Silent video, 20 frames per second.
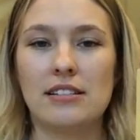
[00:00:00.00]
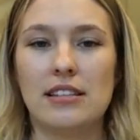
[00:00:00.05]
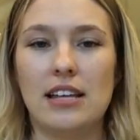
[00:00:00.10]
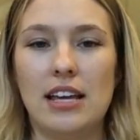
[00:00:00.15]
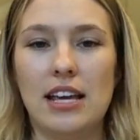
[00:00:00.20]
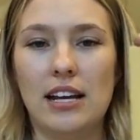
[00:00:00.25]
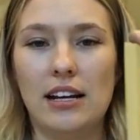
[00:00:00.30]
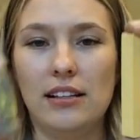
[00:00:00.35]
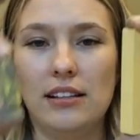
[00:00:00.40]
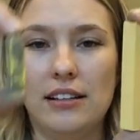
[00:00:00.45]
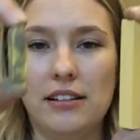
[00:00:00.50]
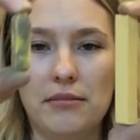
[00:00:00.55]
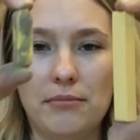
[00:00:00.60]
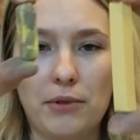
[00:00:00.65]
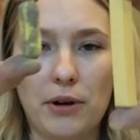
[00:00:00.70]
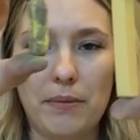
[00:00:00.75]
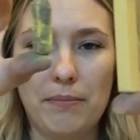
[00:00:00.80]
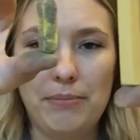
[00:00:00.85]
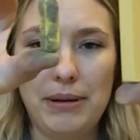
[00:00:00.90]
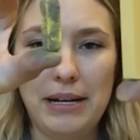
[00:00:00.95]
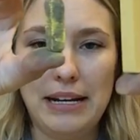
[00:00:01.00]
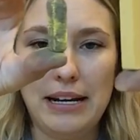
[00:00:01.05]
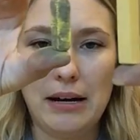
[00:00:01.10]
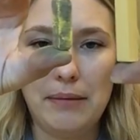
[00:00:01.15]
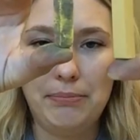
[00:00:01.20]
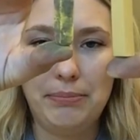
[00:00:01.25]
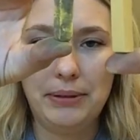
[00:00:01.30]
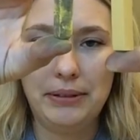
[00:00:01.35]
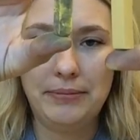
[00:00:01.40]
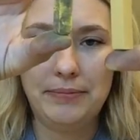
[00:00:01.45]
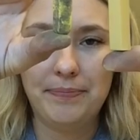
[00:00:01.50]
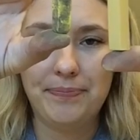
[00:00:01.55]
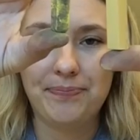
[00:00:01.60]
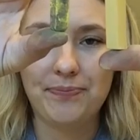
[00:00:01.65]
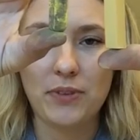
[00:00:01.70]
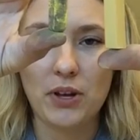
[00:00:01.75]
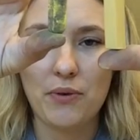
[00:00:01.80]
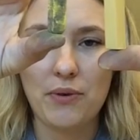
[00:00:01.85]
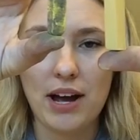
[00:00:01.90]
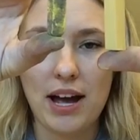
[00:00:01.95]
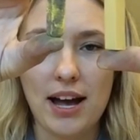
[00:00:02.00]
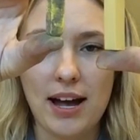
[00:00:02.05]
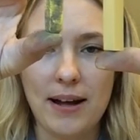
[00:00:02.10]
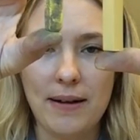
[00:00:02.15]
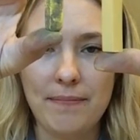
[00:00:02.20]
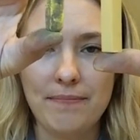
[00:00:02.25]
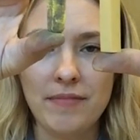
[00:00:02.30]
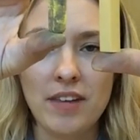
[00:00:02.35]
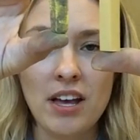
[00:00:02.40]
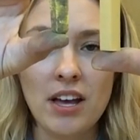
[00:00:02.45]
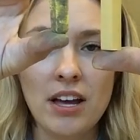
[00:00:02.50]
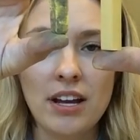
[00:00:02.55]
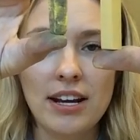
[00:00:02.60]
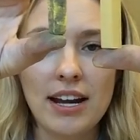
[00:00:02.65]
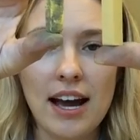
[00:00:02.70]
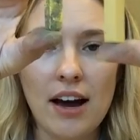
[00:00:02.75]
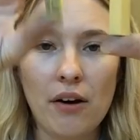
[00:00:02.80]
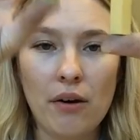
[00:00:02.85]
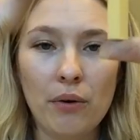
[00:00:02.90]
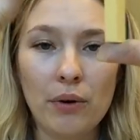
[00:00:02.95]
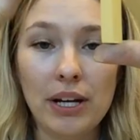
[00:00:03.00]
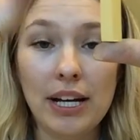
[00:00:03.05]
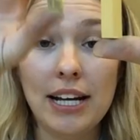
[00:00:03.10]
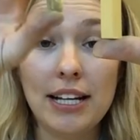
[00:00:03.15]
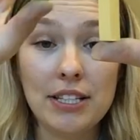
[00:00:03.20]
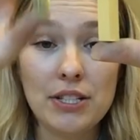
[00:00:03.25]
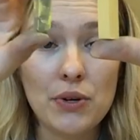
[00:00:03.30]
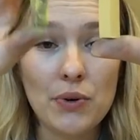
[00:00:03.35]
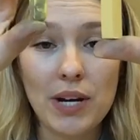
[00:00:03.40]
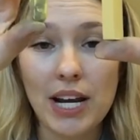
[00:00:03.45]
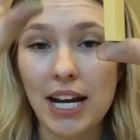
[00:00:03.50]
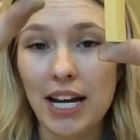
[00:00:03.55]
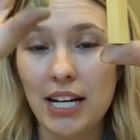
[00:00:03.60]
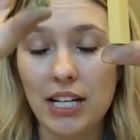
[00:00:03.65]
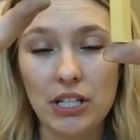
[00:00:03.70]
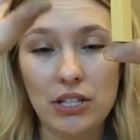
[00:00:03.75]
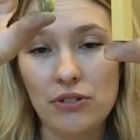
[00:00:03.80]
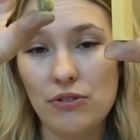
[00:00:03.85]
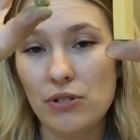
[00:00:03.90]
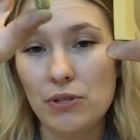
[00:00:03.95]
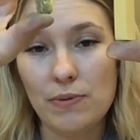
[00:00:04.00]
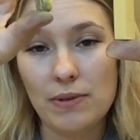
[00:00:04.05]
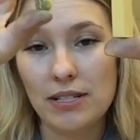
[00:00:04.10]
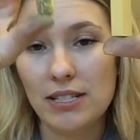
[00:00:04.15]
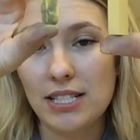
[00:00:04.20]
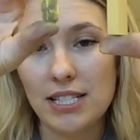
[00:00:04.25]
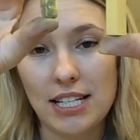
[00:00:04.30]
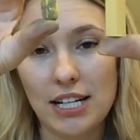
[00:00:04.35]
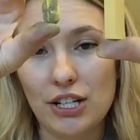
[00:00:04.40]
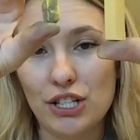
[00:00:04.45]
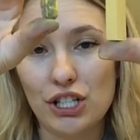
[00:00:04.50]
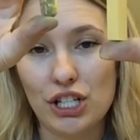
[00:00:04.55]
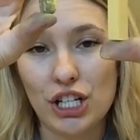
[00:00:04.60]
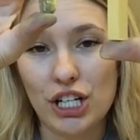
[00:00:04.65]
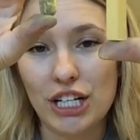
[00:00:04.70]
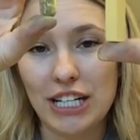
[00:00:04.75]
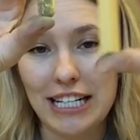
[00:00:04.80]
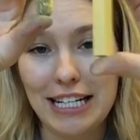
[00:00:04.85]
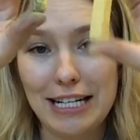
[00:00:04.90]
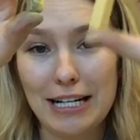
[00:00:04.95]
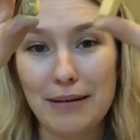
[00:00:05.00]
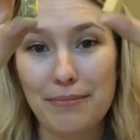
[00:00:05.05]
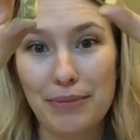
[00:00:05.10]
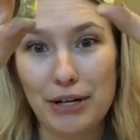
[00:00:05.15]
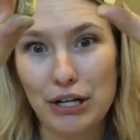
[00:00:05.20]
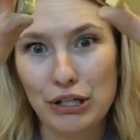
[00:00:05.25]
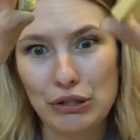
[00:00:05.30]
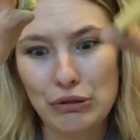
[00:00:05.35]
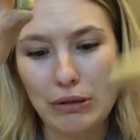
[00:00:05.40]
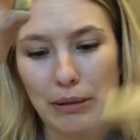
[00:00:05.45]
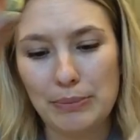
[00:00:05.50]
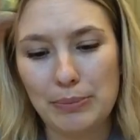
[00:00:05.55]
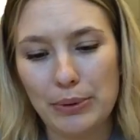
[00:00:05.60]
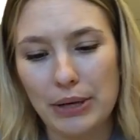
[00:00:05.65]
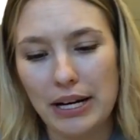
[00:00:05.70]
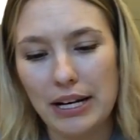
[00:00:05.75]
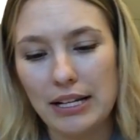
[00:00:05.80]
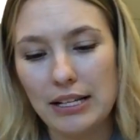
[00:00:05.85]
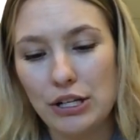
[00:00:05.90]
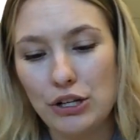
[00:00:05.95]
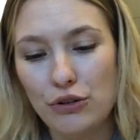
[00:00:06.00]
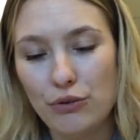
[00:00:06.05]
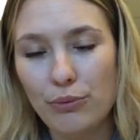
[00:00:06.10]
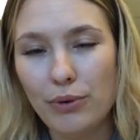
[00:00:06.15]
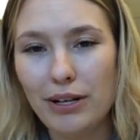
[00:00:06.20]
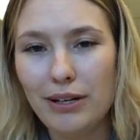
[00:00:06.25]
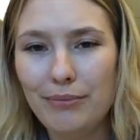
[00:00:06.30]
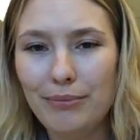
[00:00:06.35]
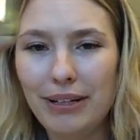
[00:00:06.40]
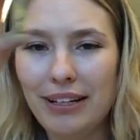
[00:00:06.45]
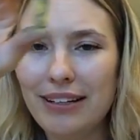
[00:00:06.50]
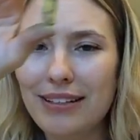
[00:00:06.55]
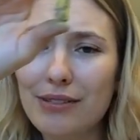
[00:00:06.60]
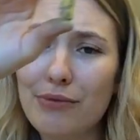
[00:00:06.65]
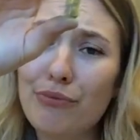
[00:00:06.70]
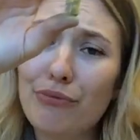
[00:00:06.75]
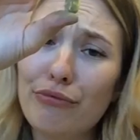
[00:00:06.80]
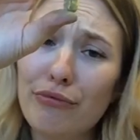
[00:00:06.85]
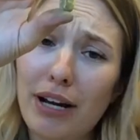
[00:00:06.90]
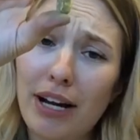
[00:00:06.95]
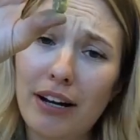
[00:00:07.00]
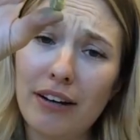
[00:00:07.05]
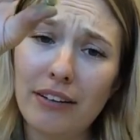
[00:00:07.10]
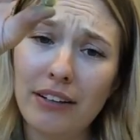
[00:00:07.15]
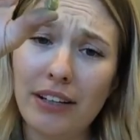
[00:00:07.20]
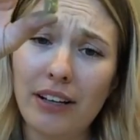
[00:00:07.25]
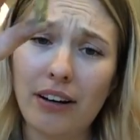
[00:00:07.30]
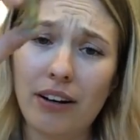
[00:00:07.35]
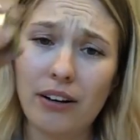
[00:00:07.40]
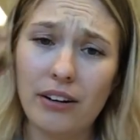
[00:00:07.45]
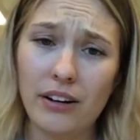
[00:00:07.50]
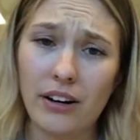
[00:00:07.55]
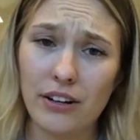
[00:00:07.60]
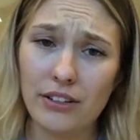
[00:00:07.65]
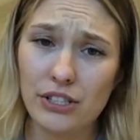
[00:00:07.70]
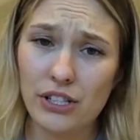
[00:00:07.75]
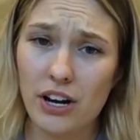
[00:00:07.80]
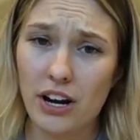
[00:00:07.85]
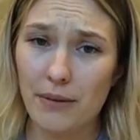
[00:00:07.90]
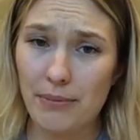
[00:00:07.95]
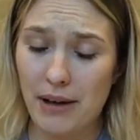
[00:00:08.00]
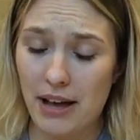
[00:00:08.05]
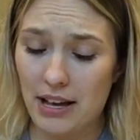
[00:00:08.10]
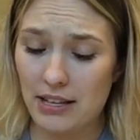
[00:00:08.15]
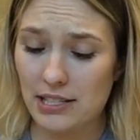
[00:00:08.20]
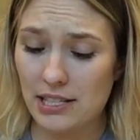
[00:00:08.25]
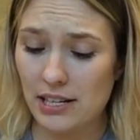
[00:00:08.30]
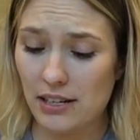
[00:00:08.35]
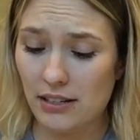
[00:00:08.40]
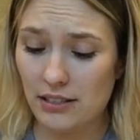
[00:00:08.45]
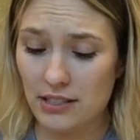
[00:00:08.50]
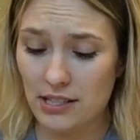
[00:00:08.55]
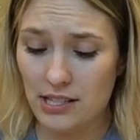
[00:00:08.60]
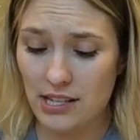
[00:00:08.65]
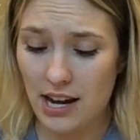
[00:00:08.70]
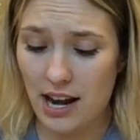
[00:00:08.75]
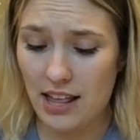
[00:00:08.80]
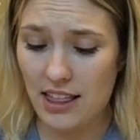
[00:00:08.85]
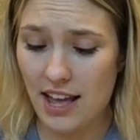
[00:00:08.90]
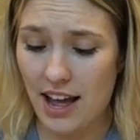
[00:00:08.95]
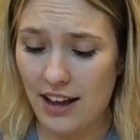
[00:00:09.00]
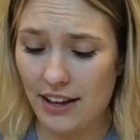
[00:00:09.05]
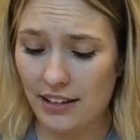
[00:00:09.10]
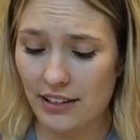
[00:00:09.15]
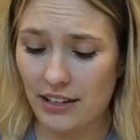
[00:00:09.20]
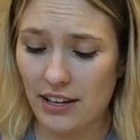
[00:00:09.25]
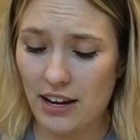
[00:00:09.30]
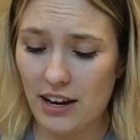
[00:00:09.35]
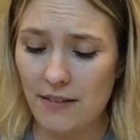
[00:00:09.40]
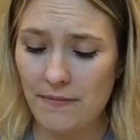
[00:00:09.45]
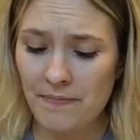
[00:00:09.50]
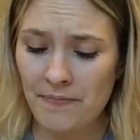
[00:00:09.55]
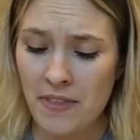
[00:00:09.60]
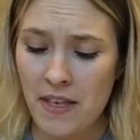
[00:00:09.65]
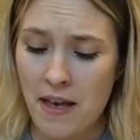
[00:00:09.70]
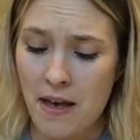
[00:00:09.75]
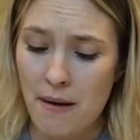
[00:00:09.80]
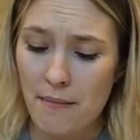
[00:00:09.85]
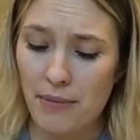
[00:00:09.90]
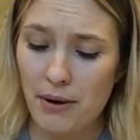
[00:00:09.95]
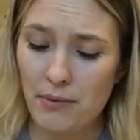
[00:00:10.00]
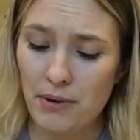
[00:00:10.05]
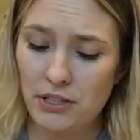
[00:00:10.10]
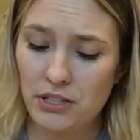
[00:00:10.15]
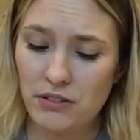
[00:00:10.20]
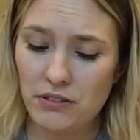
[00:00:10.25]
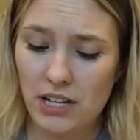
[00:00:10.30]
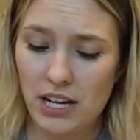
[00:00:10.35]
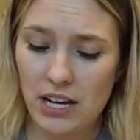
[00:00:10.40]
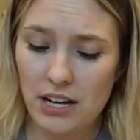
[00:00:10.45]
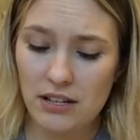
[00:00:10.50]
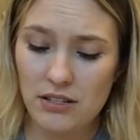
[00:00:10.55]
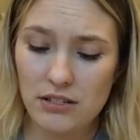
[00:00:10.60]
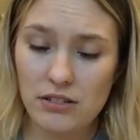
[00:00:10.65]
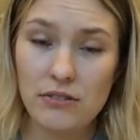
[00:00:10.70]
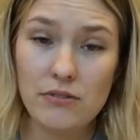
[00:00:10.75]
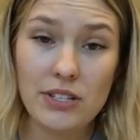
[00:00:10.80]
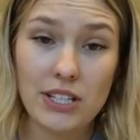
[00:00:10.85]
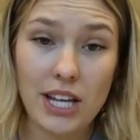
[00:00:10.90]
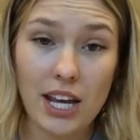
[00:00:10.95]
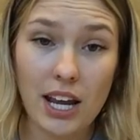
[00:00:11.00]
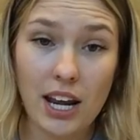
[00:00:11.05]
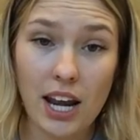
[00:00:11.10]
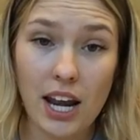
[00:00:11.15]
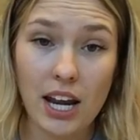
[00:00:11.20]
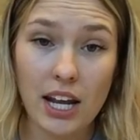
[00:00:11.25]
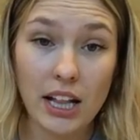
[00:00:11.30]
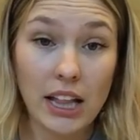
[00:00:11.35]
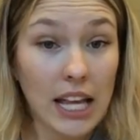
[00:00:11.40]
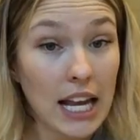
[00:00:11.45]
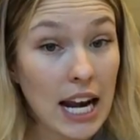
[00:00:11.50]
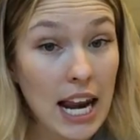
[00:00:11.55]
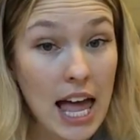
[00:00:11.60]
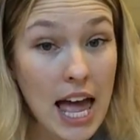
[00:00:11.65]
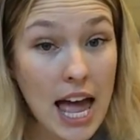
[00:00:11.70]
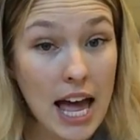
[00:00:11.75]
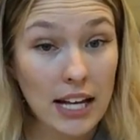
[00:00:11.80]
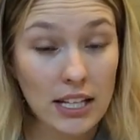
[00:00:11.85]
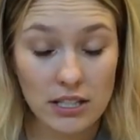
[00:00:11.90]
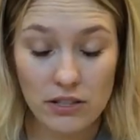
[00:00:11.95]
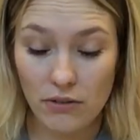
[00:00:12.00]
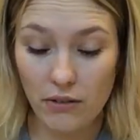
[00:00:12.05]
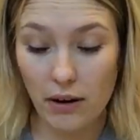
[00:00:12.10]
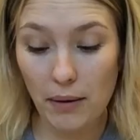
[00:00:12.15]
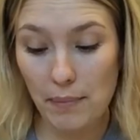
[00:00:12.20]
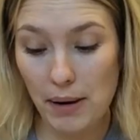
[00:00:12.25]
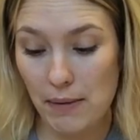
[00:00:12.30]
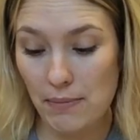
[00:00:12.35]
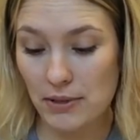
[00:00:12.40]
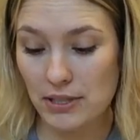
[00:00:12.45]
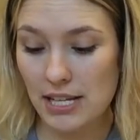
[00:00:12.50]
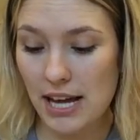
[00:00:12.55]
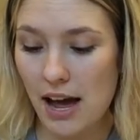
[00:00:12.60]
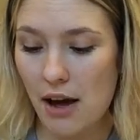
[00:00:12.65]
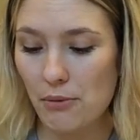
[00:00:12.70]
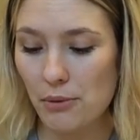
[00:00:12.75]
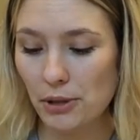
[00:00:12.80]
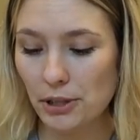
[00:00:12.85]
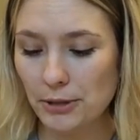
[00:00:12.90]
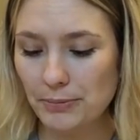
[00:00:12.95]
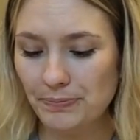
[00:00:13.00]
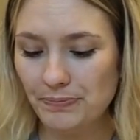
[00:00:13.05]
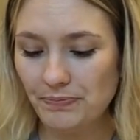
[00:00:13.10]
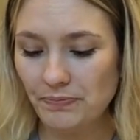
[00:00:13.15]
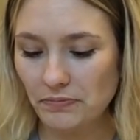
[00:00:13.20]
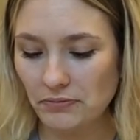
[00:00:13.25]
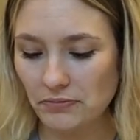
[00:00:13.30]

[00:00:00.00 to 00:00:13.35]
they get a little more beat up, okay? Now, it's okay to use ones that are dirty compared to a brand new one because rarely our chalk pastels stay that clean, but what you can do is get a Kleenex or a paper towel,